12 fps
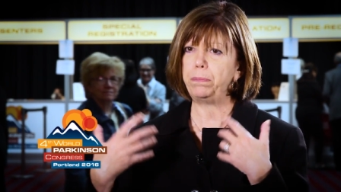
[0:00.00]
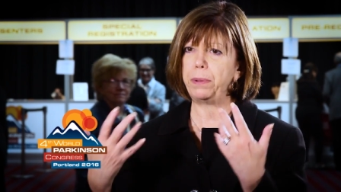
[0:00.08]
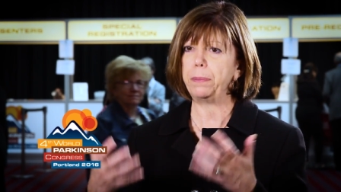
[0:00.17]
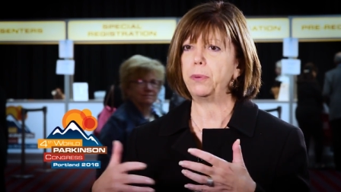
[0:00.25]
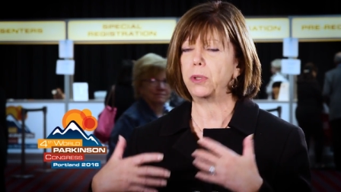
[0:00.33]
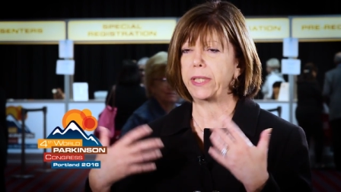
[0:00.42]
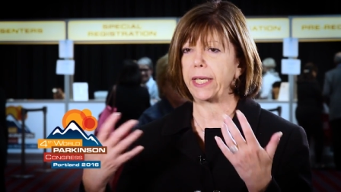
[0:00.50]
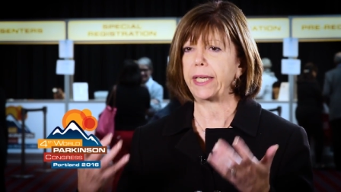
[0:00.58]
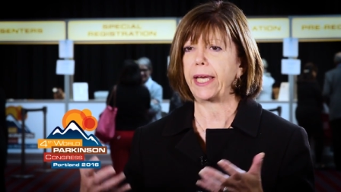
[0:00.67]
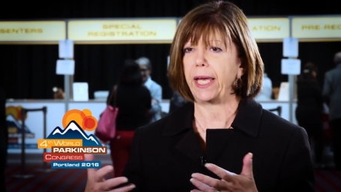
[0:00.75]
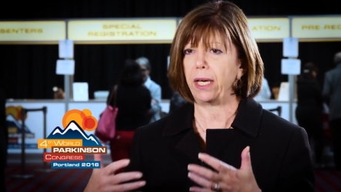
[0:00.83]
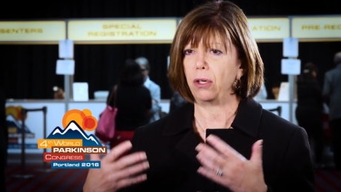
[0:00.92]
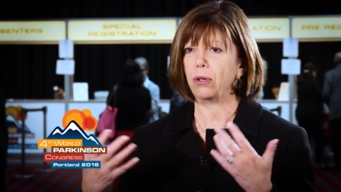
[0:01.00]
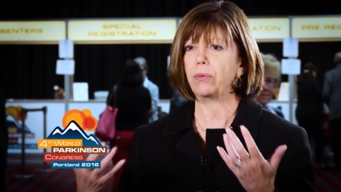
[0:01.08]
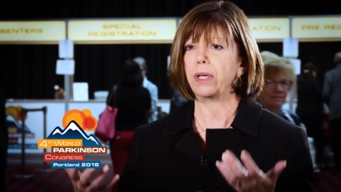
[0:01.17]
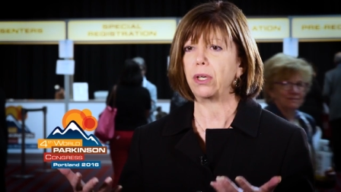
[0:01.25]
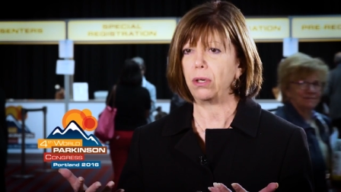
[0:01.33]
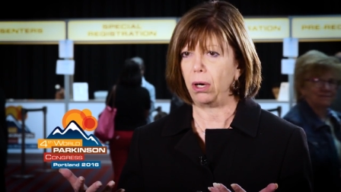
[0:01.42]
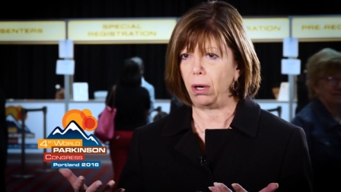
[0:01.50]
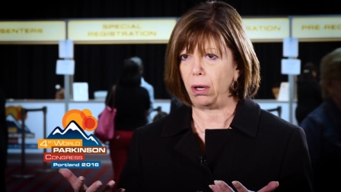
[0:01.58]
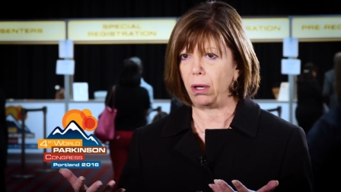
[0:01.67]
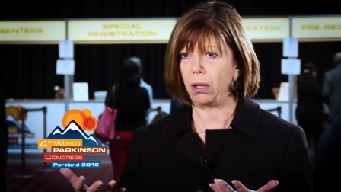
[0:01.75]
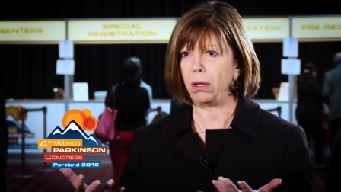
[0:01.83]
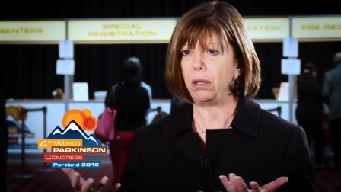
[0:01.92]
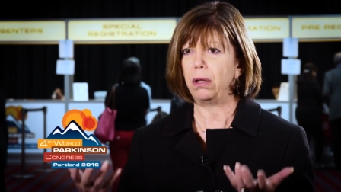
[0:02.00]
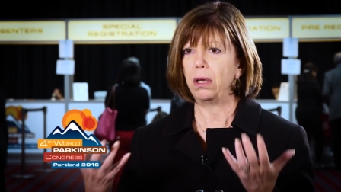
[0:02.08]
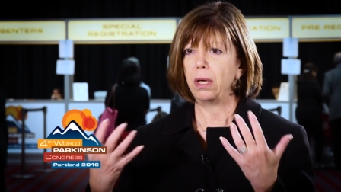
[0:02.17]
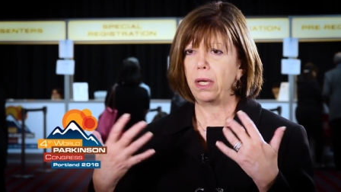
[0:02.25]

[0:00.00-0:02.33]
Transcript: people that cannot recall